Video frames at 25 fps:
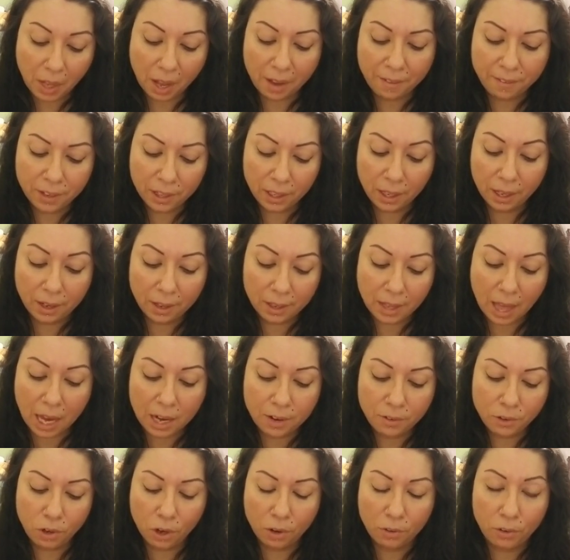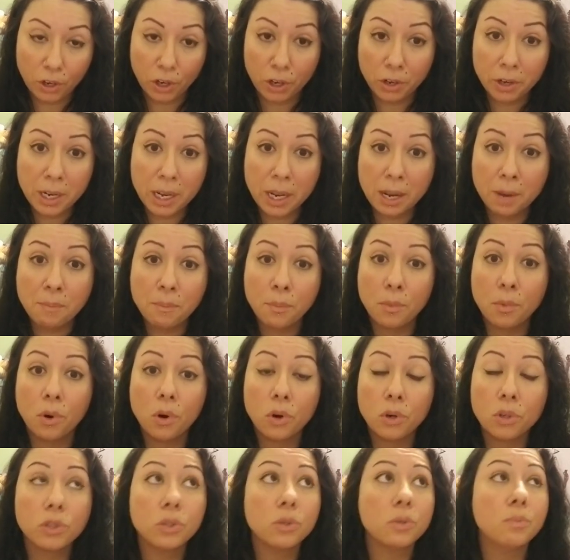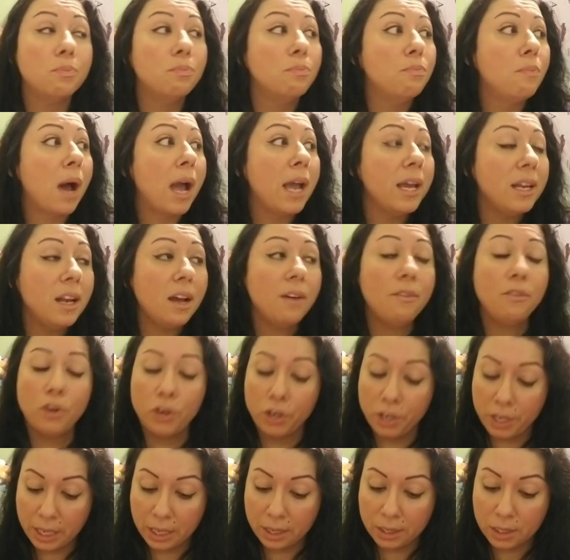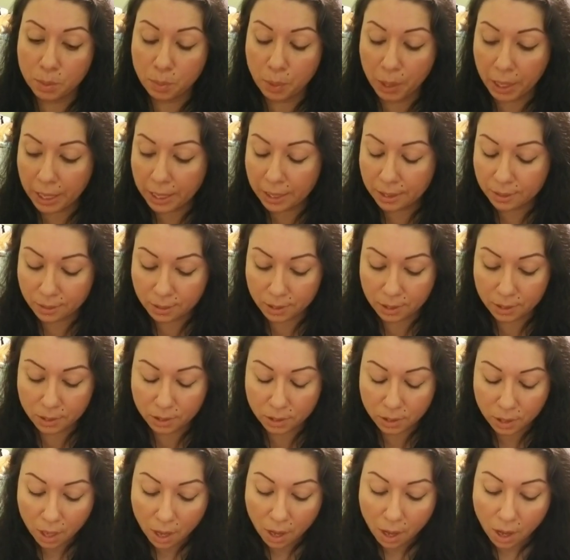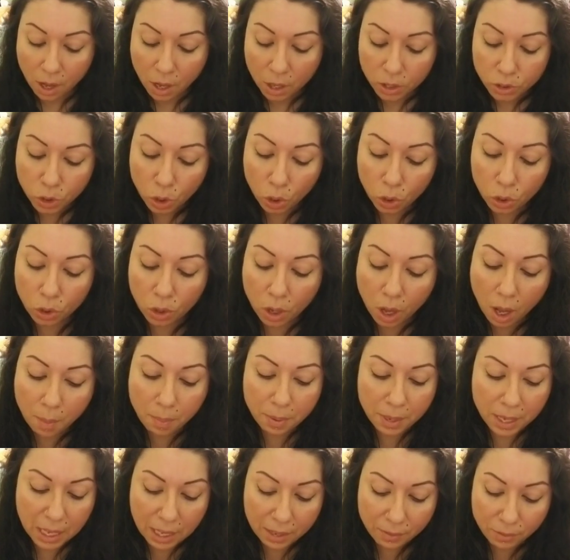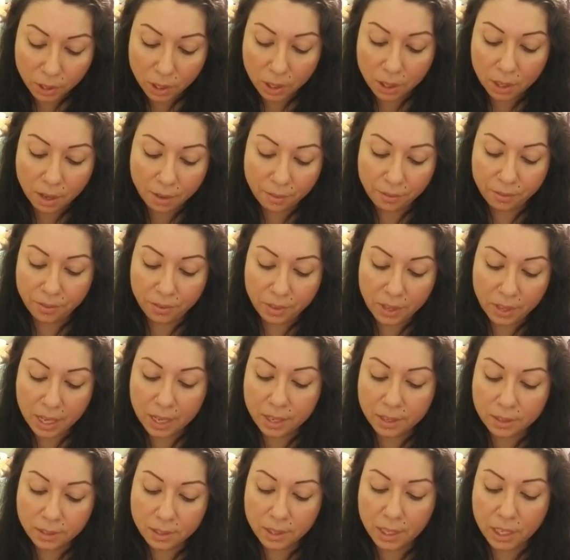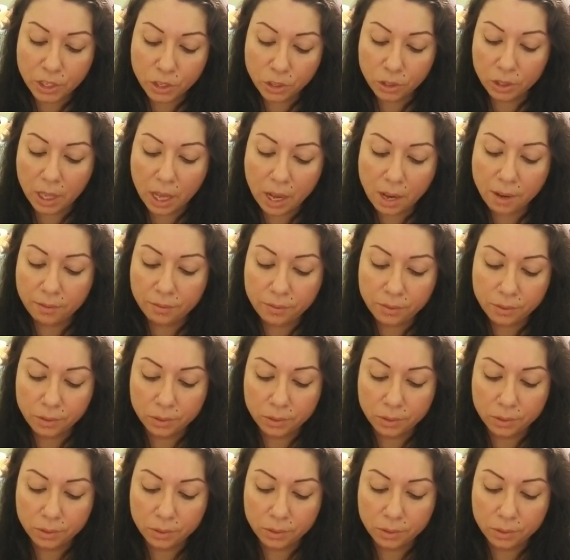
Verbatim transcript: I feel like a lot of you have already, might have already experienced this total upheaval of things in your life.